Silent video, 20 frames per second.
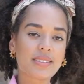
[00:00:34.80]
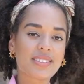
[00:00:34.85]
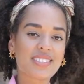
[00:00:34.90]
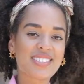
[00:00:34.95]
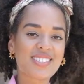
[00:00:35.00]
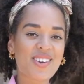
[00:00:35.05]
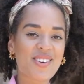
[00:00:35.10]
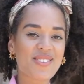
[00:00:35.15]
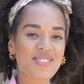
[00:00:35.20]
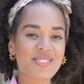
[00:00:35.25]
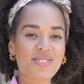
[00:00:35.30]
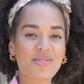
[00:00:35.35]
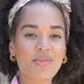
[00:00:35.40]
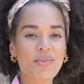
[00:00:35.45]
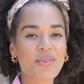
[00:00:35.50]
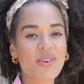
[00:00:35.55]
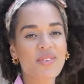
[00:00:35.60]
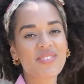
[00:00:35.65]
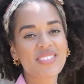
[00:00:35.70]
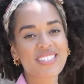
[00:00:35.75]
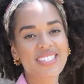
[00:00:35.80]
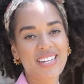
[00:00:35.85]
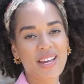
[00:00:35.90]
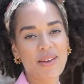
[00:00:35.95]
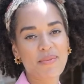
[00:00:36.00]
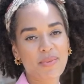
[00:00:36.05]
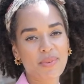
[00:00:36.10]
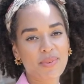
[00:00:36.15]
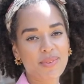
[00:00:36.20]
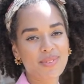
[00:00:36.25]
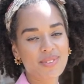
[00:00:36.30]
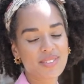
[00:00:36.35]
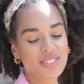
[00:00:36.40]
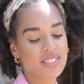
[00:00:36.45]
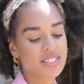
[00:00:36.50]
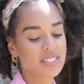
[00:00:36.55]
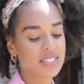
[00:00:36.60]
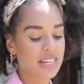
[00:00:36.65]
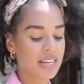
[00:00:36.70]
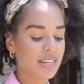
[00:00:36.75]
So to remove the staples,
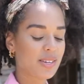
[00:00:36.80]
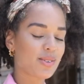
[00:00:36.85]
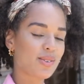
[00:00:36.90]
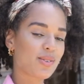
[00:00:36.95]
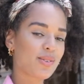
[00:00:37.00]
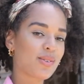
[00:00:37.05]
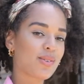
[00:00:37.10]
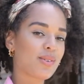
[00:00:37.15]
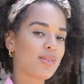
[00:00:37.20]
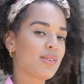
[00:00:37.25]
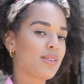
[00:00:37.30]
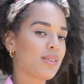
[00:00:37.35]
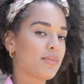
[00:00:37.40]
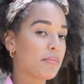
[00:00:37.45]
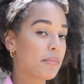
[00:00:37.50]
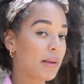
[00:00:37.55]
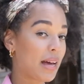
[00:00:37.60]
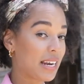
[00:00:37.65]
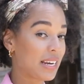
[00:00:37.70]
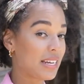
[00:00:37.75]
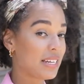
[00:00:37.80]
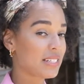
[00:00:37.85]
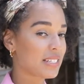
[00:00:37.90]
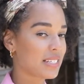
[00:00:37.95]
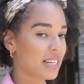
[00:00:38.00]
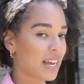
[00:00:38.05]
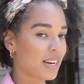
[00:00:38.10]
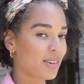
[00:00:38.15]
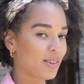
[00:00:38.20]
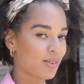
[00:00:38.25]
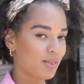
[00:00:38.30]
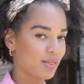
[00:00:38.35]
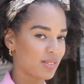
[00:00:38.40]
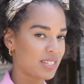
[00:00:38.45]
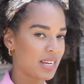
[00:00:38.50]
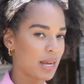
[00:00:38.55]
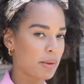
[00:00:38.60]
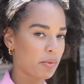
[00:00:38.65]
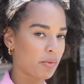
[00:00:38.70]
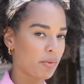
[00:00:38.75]
just take your mallet and your
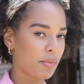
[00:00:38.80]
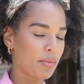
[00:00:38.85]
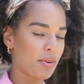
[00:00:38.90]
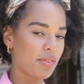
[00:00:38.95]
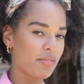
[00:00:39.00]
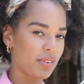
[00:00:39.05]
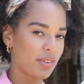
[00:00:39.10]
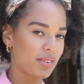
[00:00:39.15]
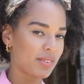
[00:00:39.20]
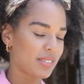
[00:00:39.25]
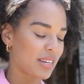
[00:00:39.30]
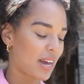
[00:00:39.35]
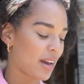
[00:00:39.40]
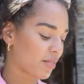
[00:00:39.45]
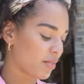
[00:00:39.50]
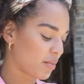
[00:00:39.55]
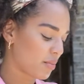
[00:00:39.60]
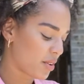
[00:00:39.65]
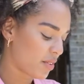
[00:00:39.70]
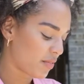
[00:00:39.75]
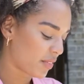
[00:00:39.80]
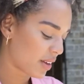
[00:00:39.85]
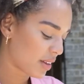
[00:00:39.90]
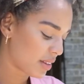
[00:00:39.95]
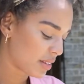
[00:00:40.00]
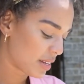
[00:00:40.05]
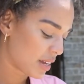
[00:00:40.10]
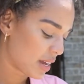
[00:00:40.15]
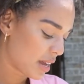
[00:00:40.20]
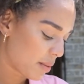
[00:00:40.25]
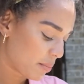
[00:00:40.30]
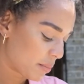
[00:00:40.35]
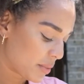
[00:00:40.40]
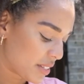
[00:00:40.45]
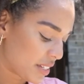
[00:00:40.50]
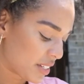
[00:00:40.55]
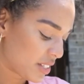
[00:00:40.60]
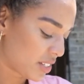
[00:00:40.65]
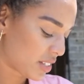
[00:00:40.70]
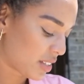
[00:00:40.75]
staple remover, your tack remover,
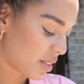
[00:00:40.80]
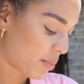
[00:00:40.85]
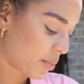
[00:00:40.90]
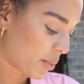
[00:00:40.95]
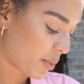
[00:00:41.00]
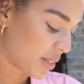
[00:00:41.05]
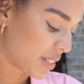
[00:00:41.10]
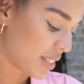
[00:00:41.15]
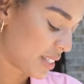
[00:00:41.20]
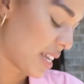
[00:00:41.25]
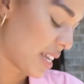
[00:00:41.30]
position the pointy